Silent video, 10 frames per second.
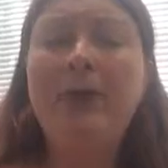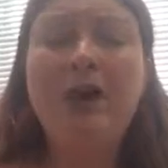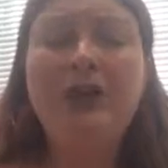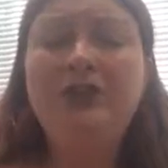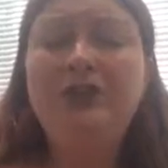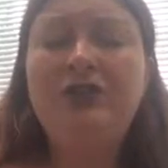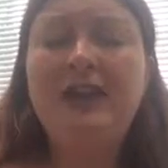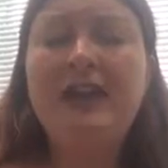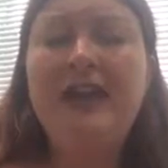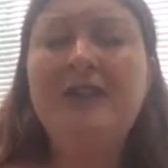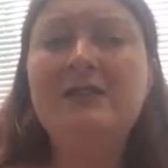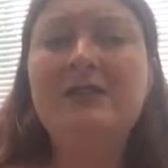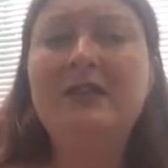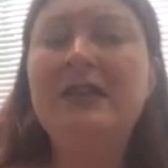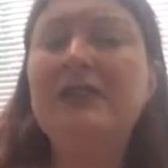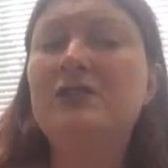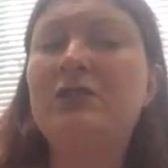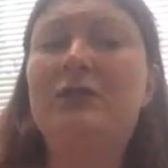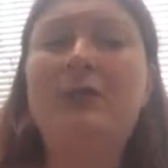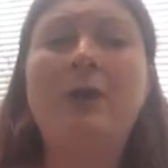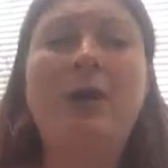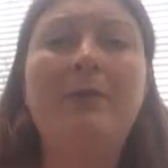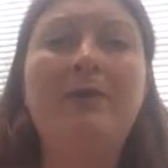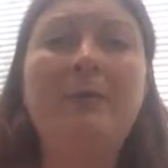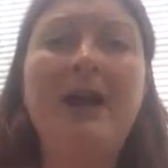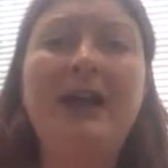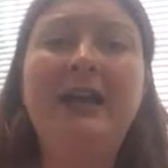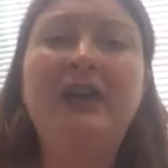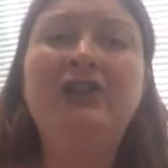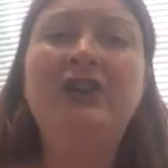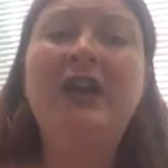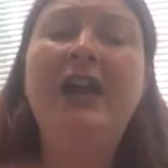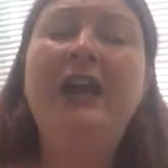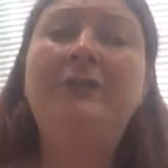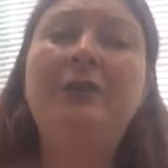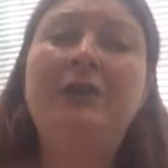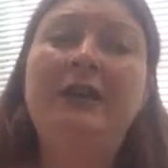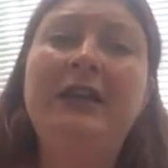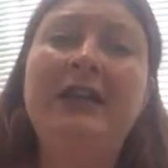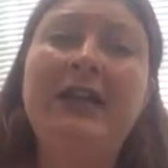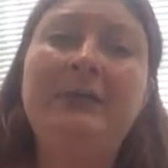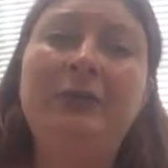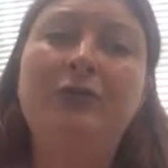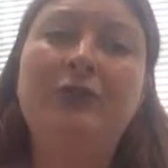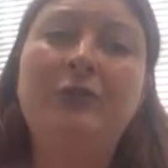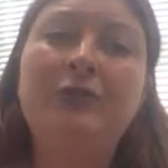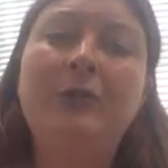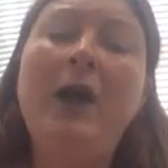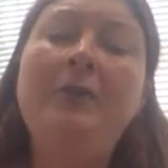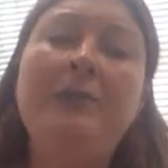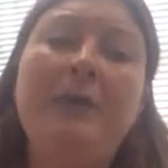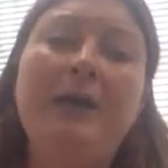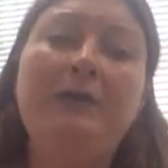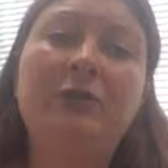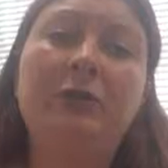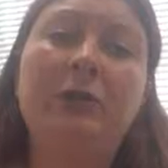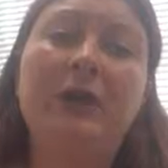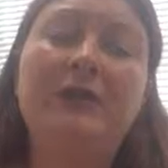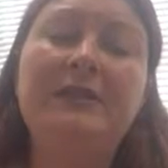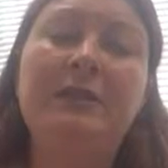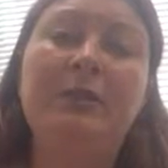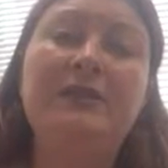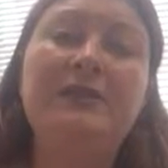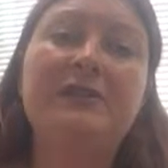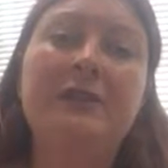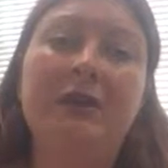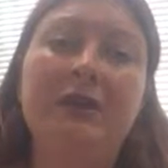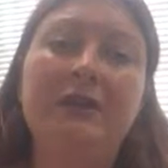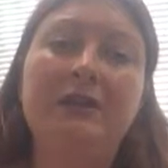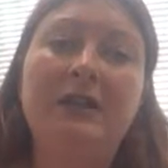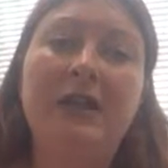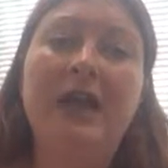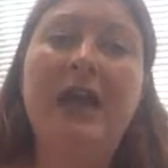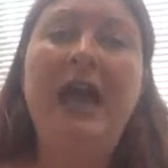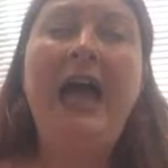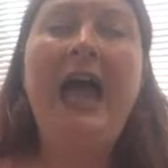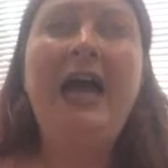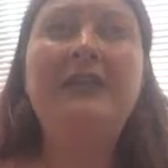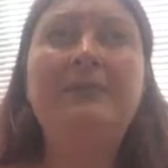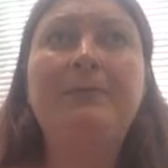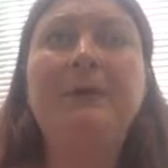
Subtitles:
obliged to take counselling, it's not a requirement of the package, it purely enables you to open that door and see what's inside. And